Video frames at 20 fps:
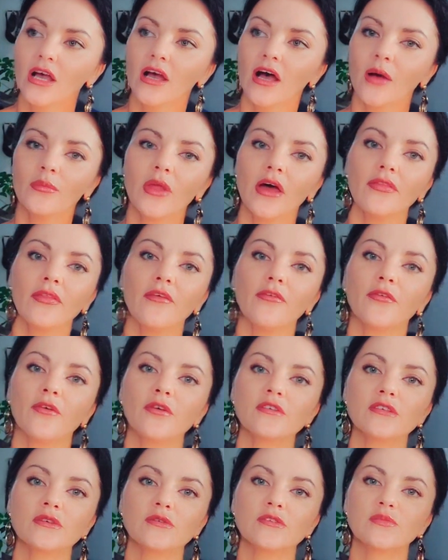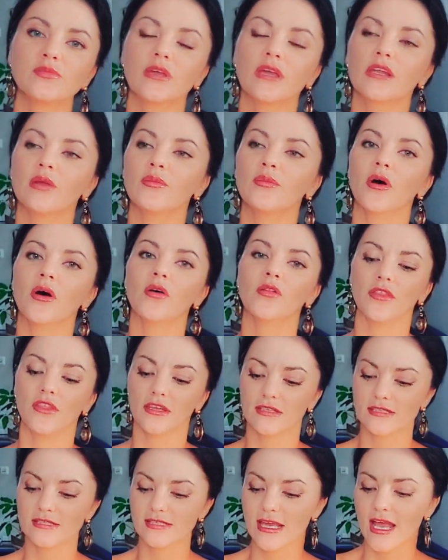I'm not the first who's speaking about
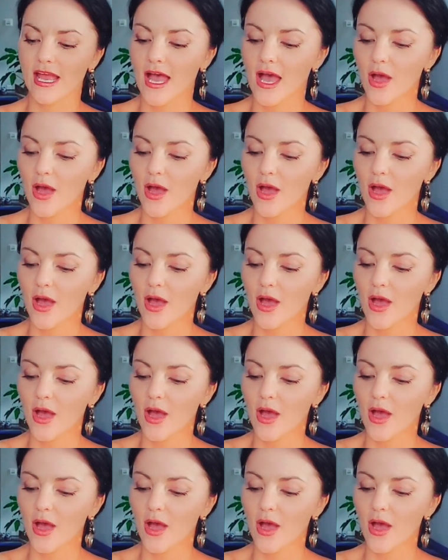this,